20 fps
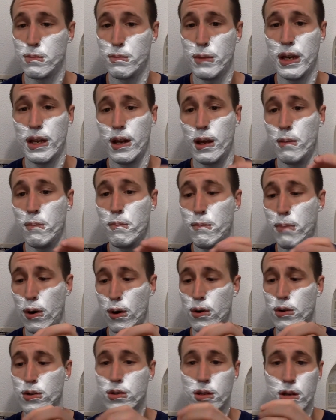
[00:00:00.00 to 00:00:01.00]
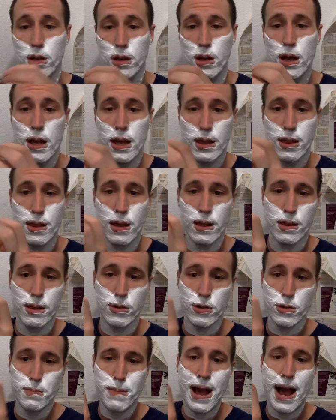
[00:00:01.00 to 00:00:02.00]
meaning
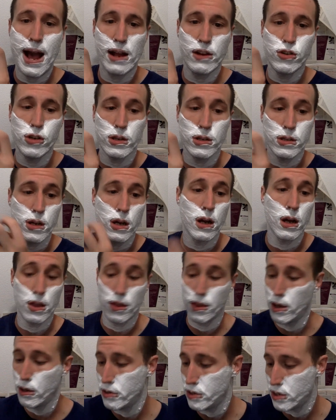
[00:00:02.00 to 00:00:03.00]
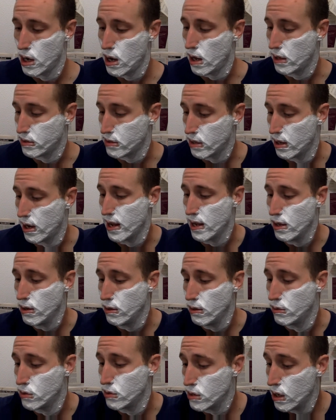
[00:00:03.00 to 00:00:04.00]
there's patches on those knots that I
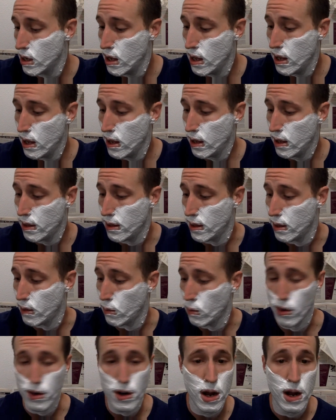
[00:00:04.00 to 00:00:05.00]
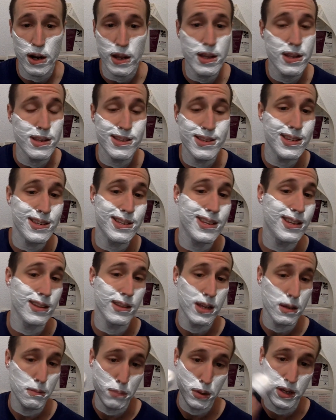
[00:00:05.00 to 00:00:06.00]
used that were not
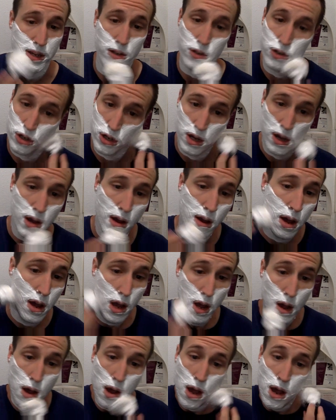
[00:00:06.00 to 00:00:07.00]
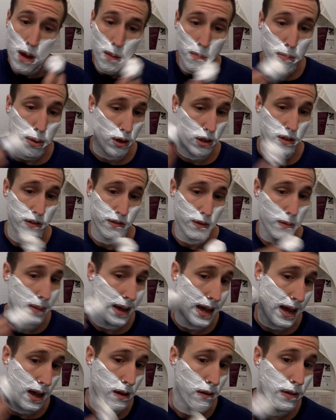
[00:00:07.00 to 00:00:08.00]
consistently bleached. Parts of them
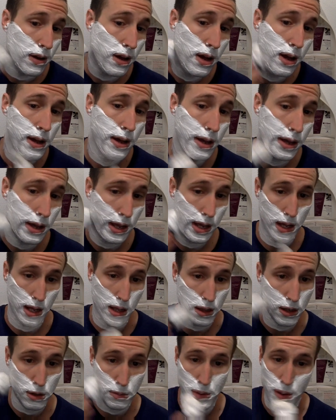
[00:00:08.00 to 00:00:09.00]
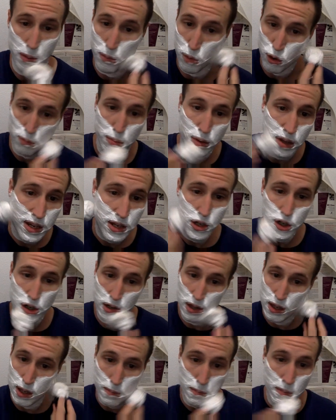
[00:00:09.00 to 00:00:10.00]
have a little bit more bleach
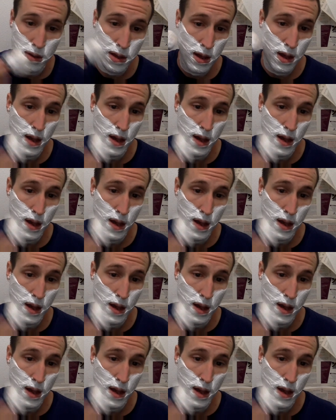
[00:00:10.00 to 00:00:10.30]
in them,